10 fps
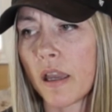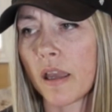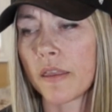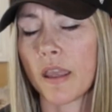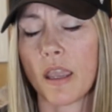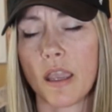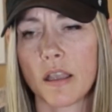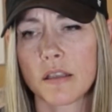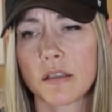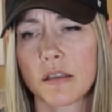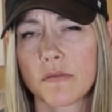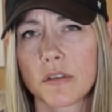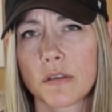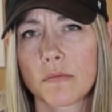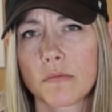at the hands of
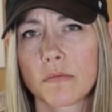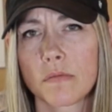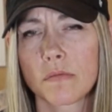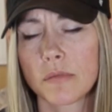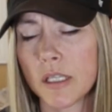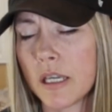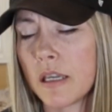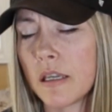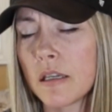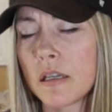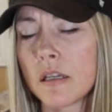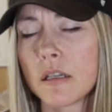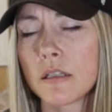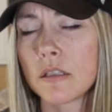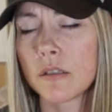some really
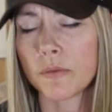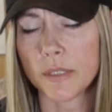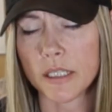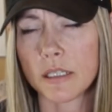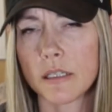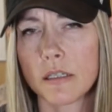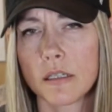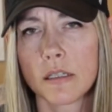twisted